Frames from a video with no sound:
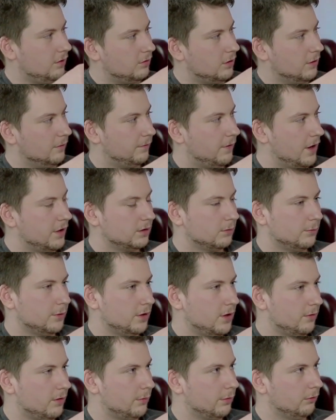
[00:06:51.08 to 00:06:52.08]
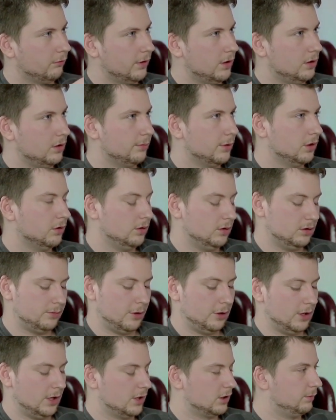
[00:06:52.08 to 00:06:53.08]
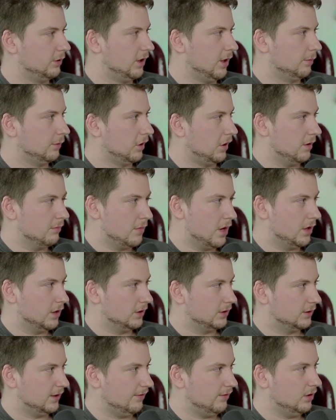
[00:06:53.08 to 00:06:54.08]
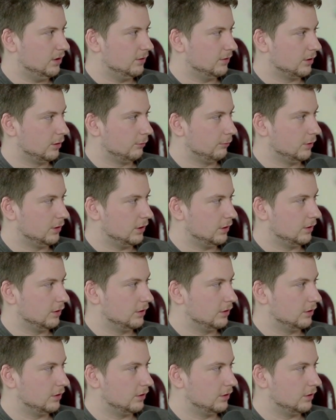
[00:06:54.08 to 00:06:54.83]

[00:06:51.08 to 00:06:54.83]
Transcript: Pfizer one. I remember reading about this. Apparently, it has to be kept at like minus 70 or something ridiculous.